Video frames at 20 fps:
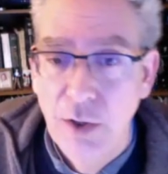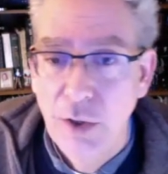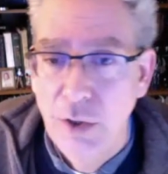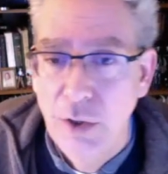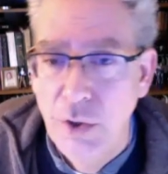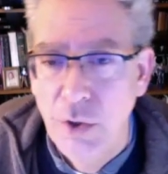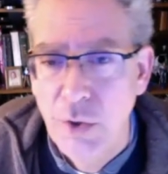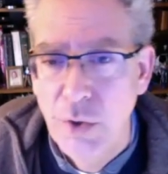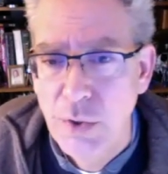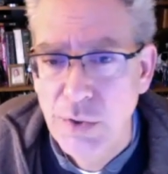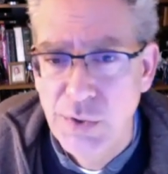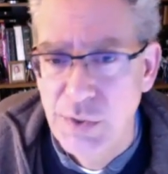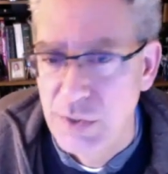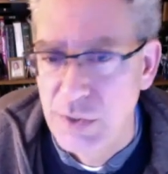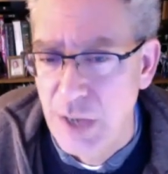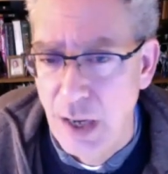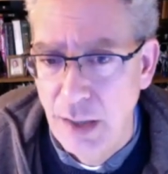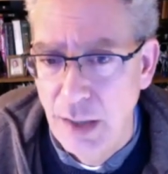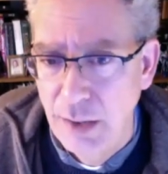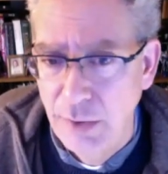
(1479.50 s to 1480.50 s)
Kirk's
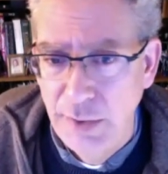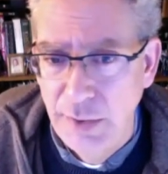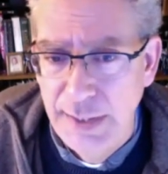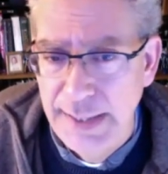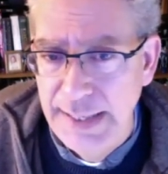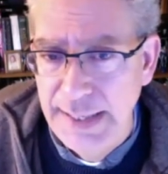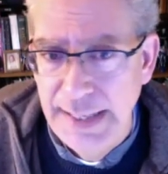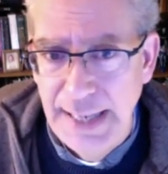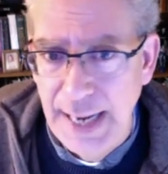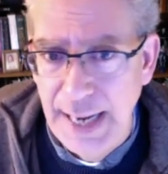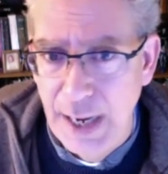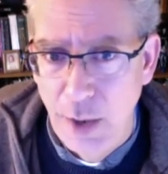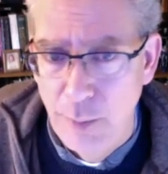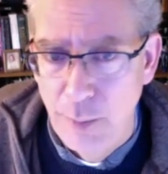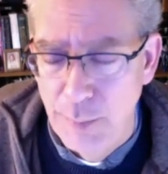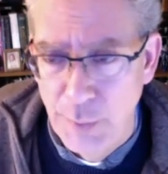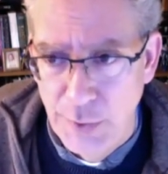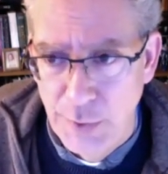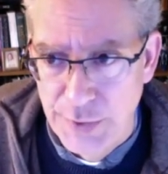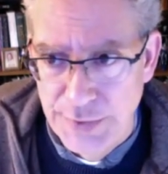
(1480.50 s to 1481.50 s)
scholarly
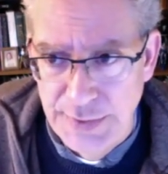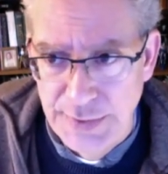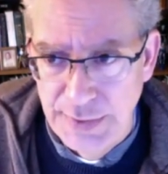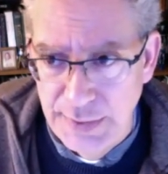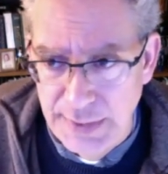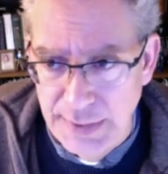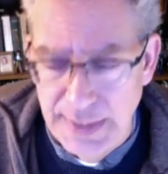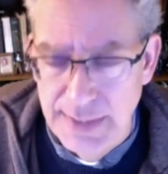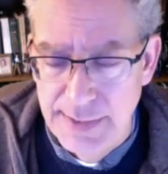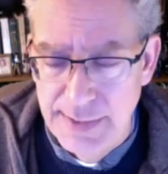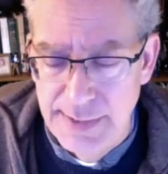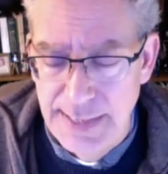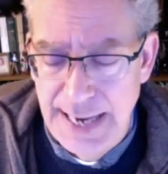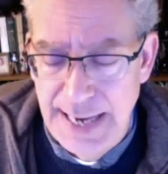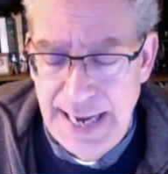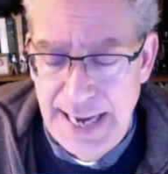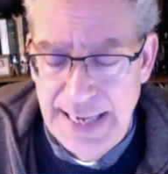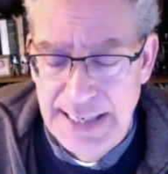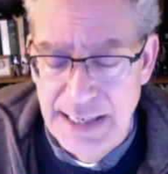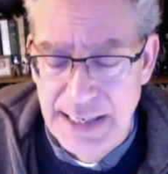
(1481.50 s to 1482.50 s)
output, his
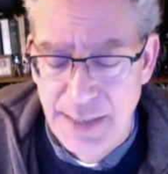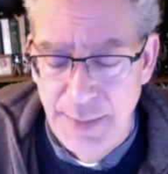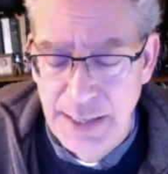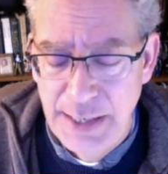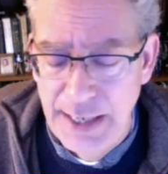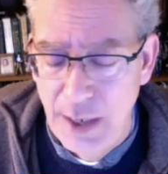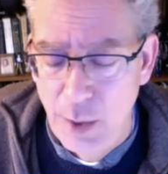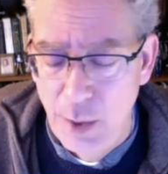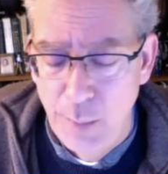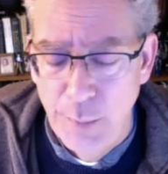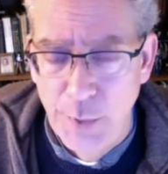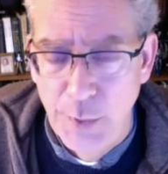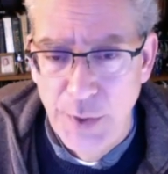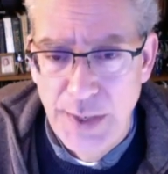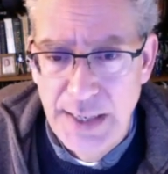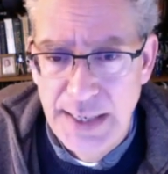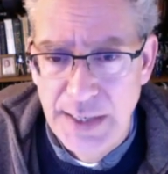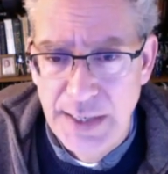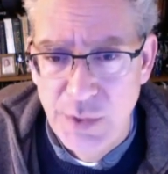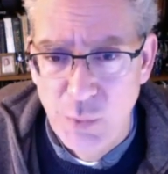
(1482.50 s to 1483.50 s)
academic output,
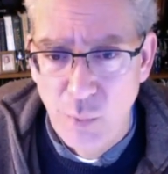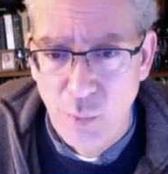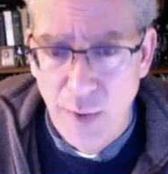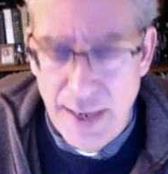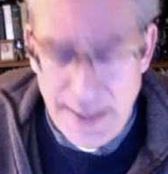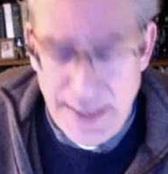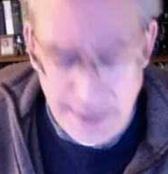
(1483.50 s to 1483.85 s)
his writing